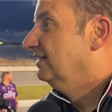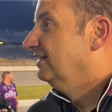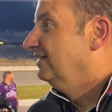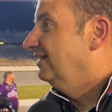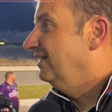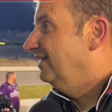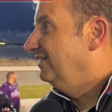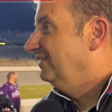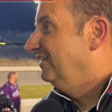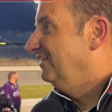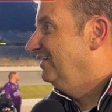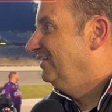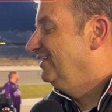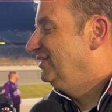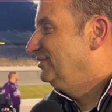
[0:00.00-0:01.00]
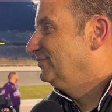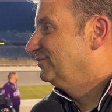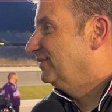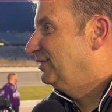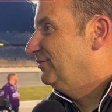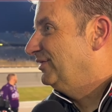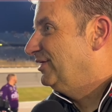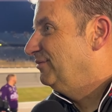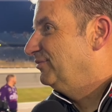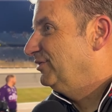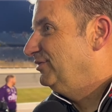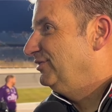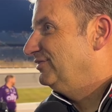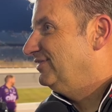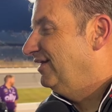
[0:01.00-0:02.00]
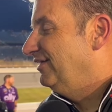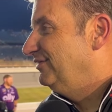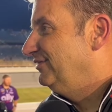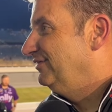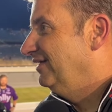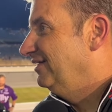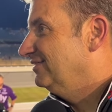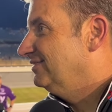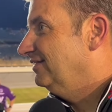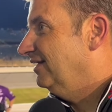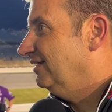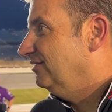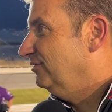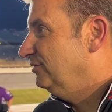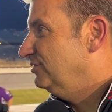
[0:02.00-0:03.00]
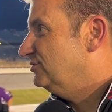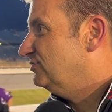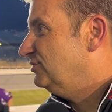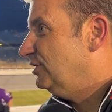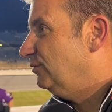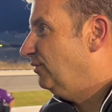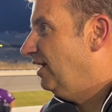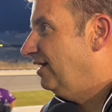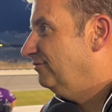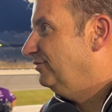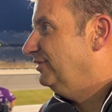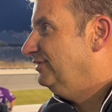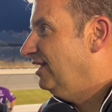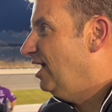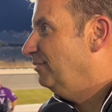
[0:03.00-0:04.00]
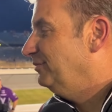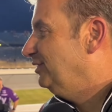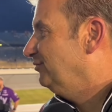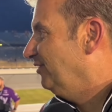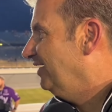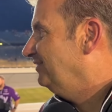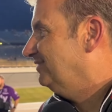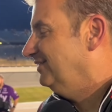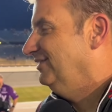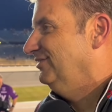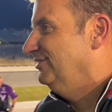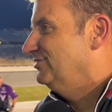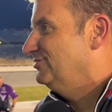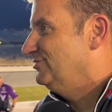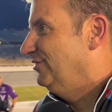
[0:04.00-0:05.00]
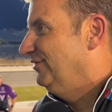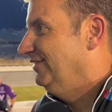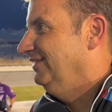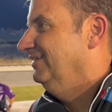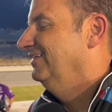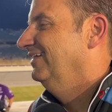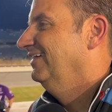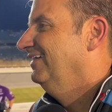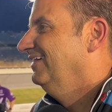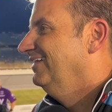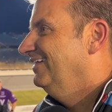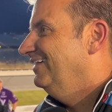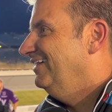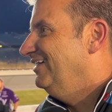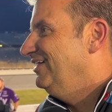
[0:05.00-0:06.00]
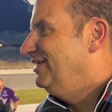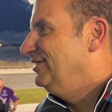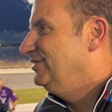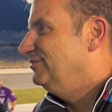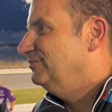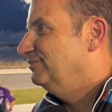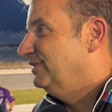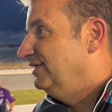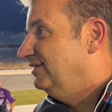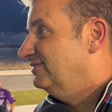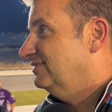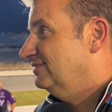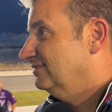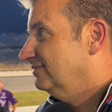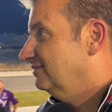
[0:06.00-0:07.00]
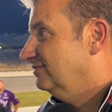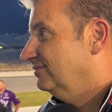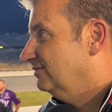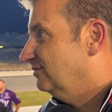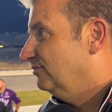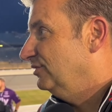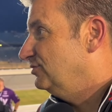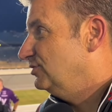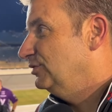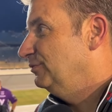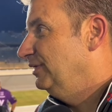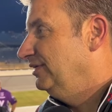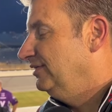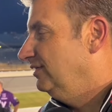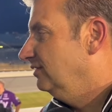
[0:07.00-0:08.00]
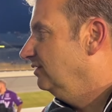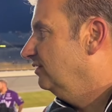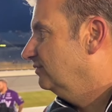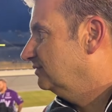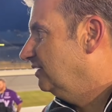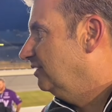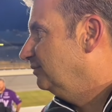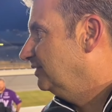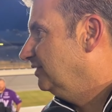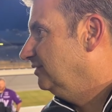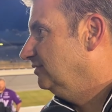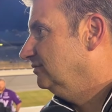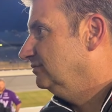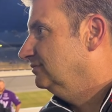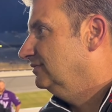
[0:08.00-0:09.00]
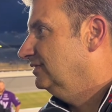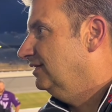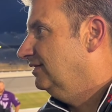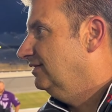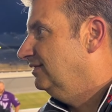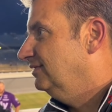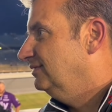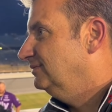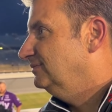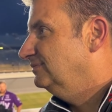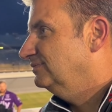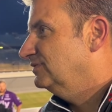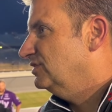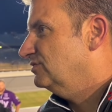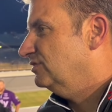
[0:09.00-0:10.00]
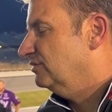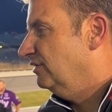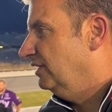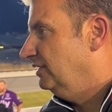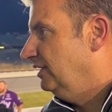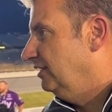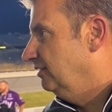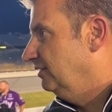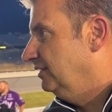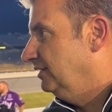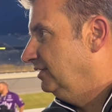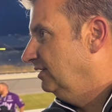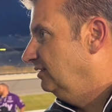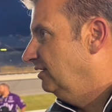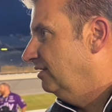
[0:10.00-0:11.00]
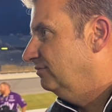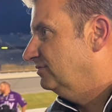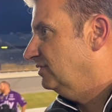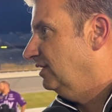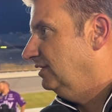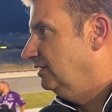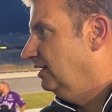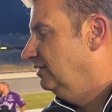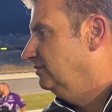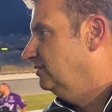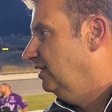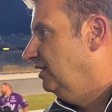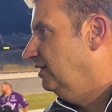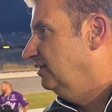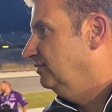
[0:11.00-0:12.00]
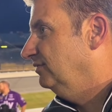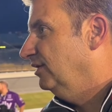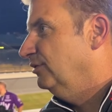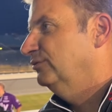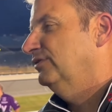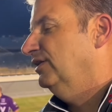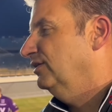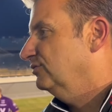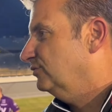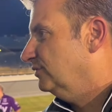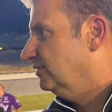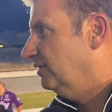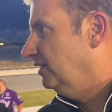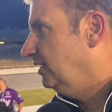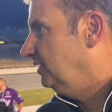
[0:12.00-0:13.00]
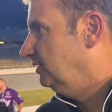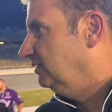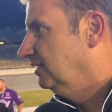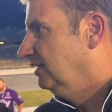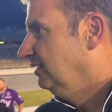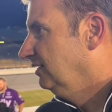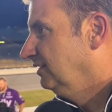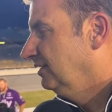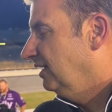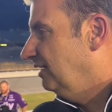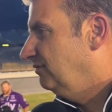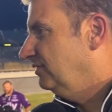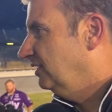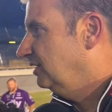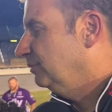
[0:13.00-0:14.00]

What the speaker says: And we come through the tunnel, and I was like, holy shit, why have we not been racing at this joint? But we should have been here a long time ago. Just a great area. I loved staying downtown. The hotels were great. Everything